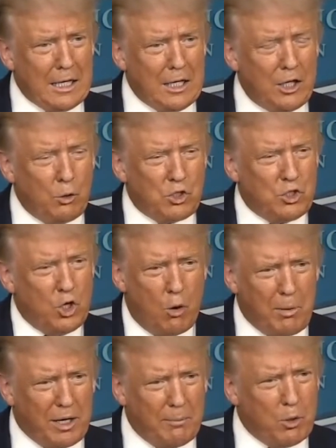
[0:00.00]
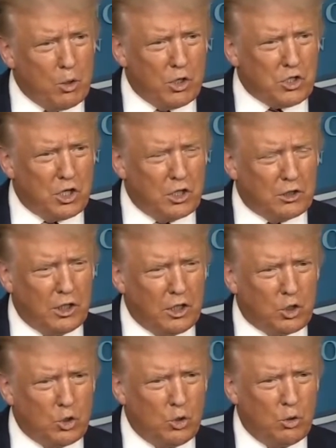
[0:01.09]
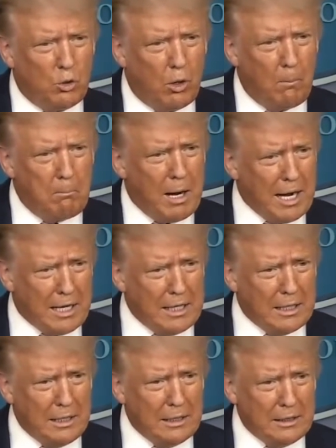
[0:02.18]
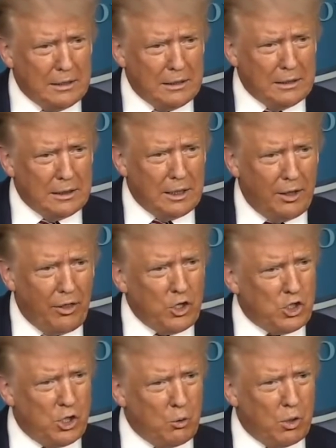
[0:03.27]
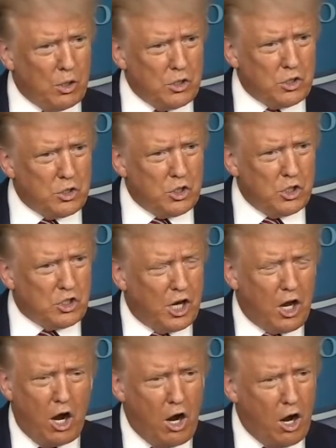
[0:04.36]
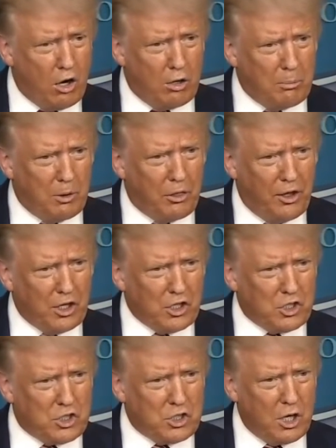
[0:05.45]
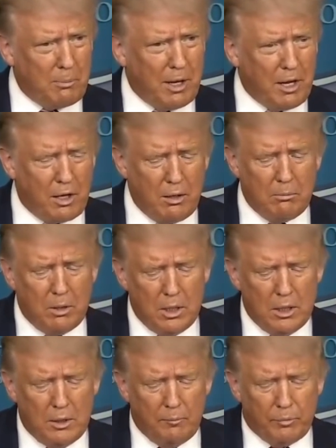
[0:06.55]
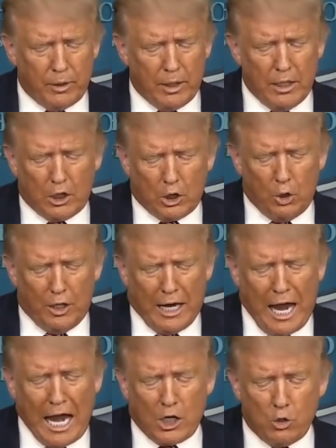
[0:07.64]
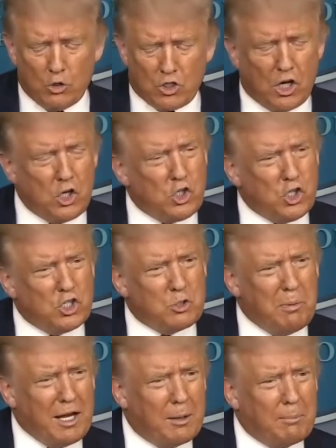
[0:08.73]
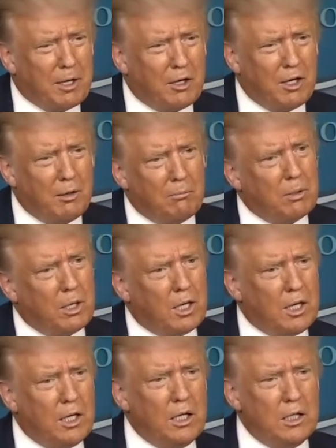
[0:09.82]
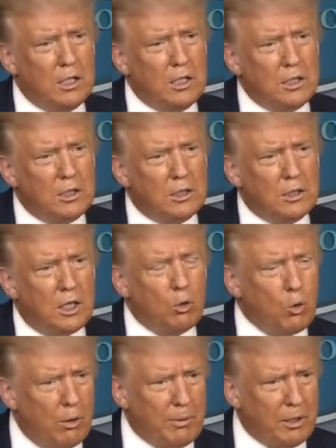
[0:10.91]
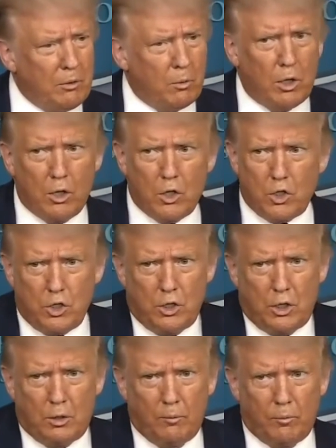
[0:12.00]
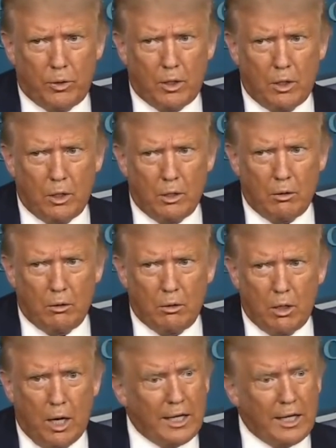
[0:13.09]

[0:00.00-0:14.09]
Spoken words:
There was nobody more insulting to Biden than she was. She said horrible things about him, including accusations made about him by a woman where she, I